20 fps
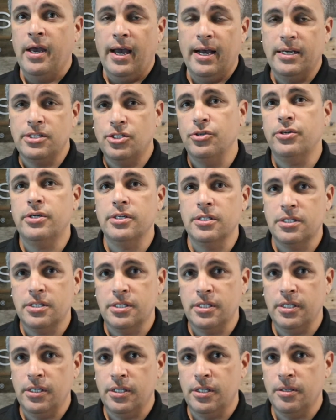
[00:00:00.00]
As you can
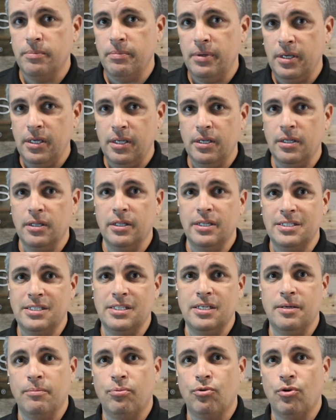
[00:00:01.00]
see, the median
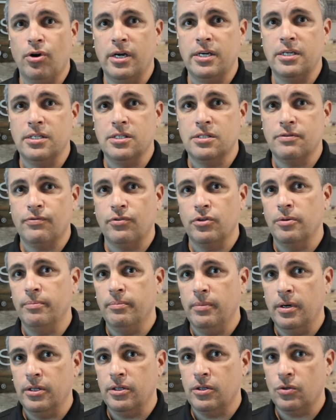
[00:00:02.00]
listing price for the
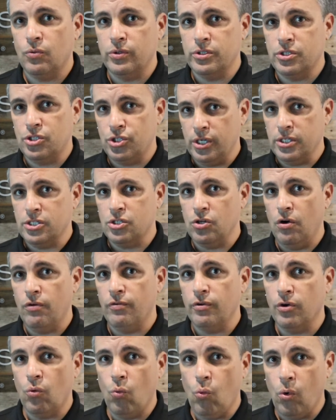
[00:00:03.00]
month was just
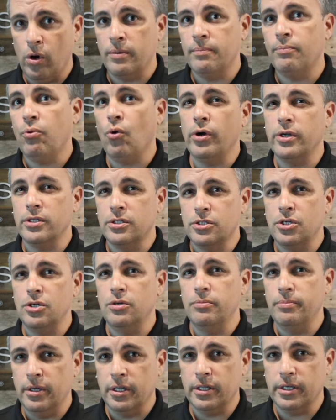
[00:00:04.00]
over
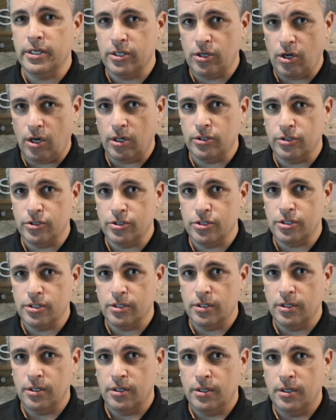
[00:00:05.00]
$1.2 million.
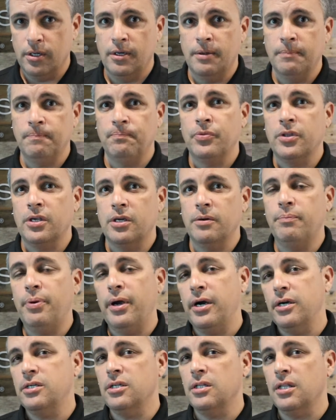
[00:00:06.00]

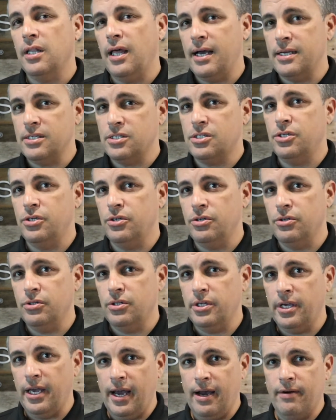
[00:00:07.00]
Compared to last year,
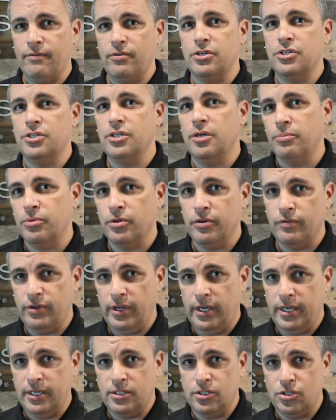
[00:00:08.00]
the average number of
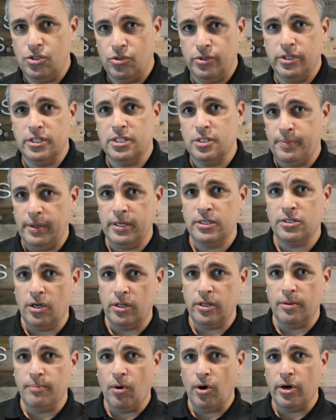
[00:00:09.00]
days units spent
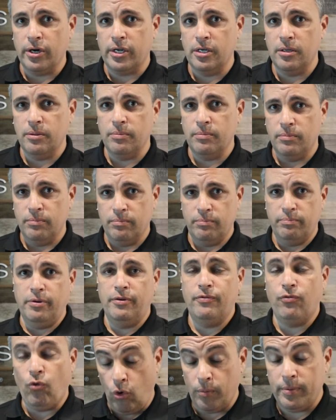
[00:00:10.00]
on the market
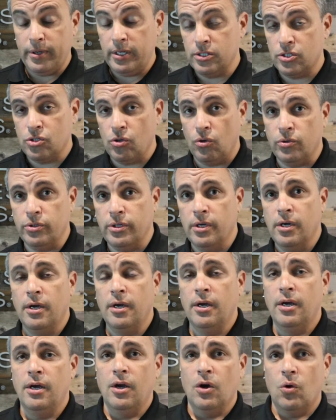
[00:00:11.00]
before being sold
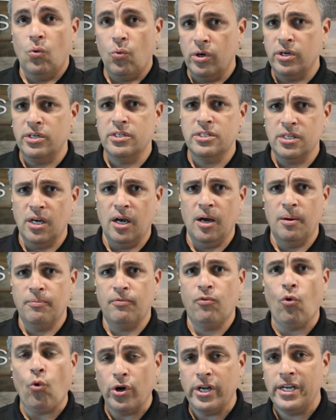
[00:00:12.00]
was up
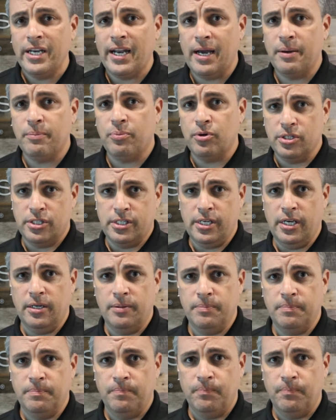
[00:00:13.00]
49%.